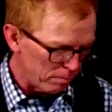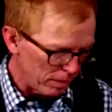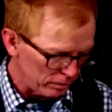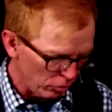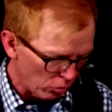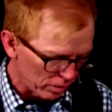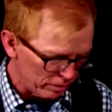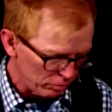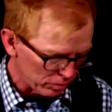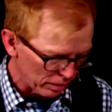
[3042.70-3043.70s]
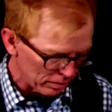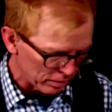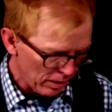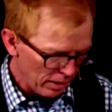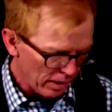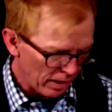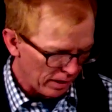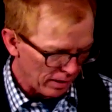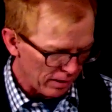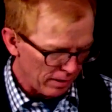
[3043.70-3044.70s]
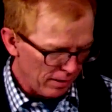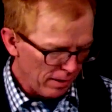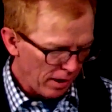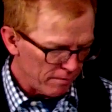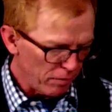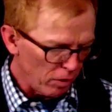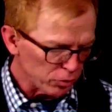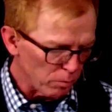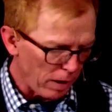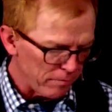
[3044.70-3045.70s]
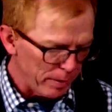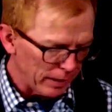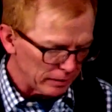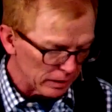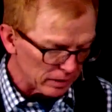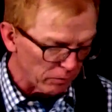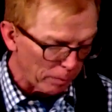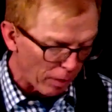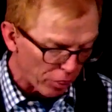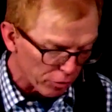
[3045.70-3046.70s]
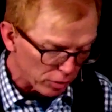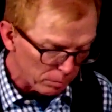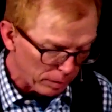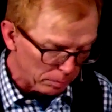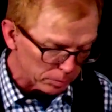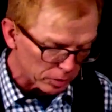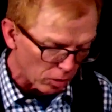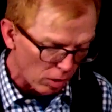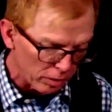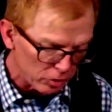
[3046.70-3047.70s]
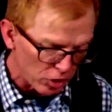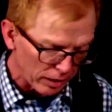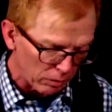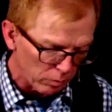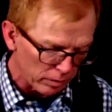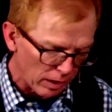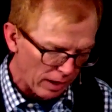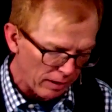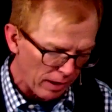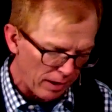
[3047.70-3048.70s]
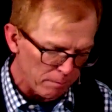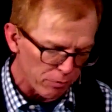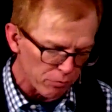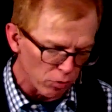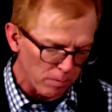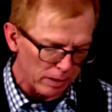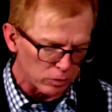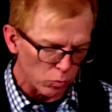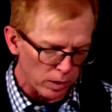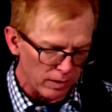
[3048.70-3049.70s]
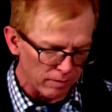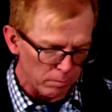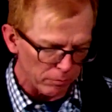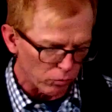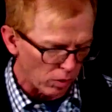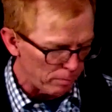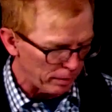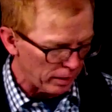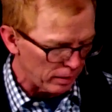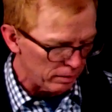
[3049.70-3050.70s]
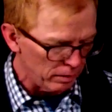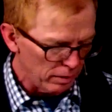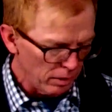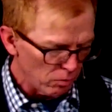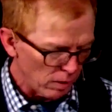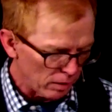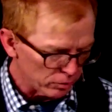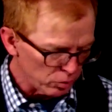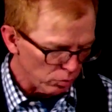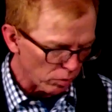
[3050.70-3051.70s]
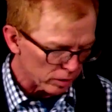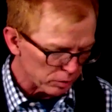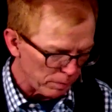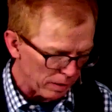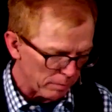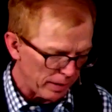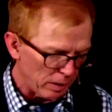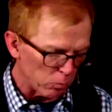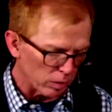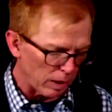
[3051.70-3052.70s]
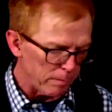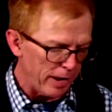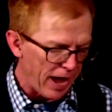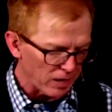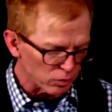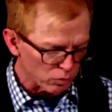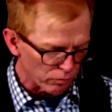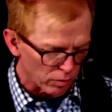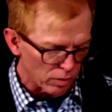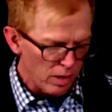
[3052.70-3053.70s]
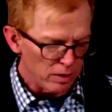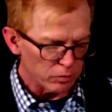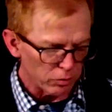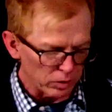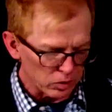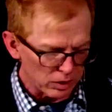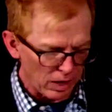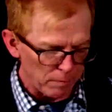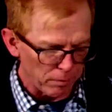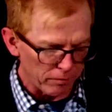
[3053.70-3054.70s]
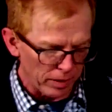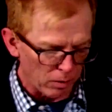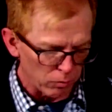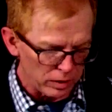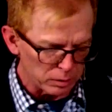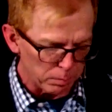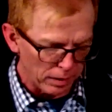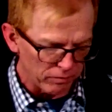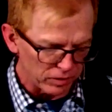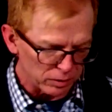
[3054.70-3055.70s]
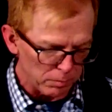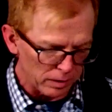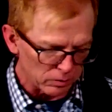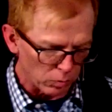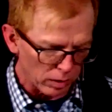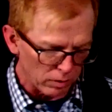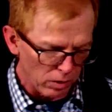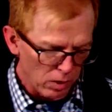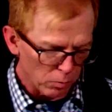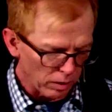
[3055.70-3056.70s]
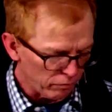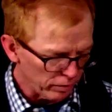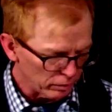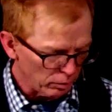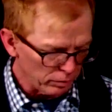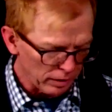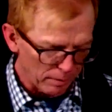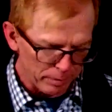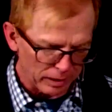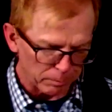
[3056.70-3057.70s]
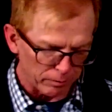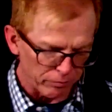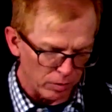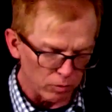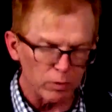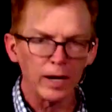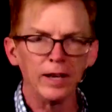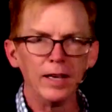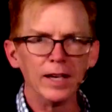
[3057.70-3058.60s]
Lauren, who says, I've made a list of about 30 people to call and check in with. I'm through about 20 of them before I begin round 2 or expand my network. I'm an extrovert, so this type of outreach benefits me as well. When I feel lonely, I pick up the phone, right?